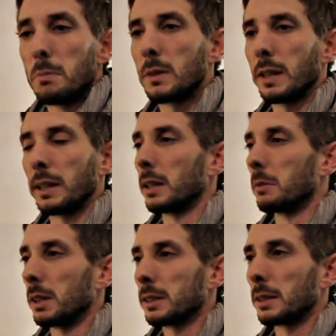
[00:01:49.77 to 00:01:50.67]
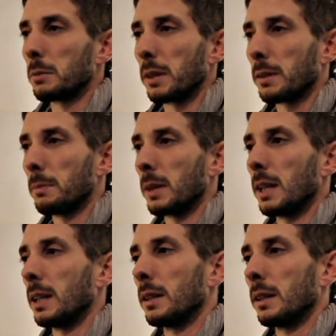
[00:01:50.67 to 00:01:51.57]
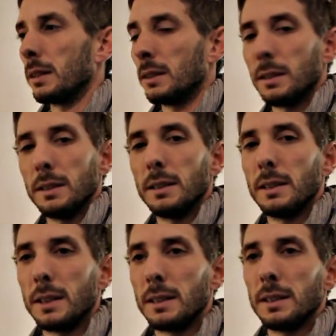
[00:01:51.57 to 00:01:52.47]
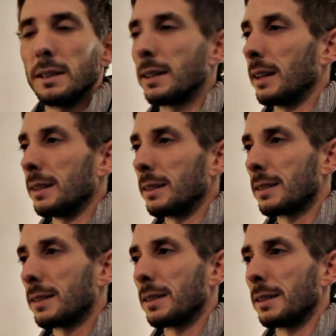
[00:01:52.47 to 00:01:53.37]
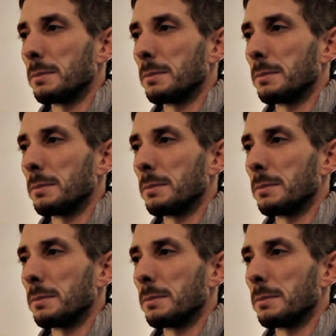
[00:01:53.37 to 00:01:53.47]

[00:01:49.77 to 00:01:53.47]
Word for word: taking a rucksack with me, uh, a tent, uh,